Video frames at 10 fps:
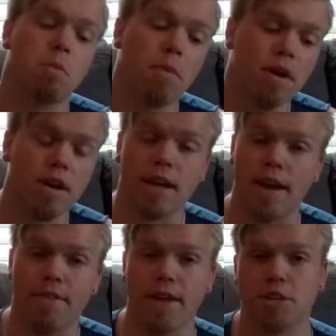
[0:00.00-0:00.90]
But
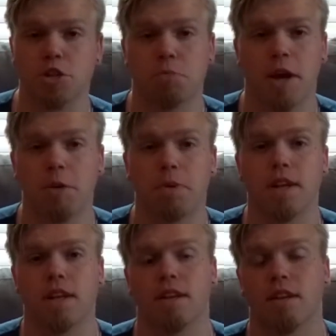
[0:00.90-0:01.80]
again, that's just my
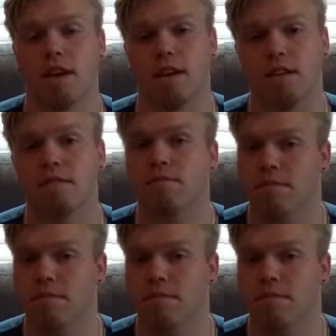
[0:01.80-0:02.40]
opinion and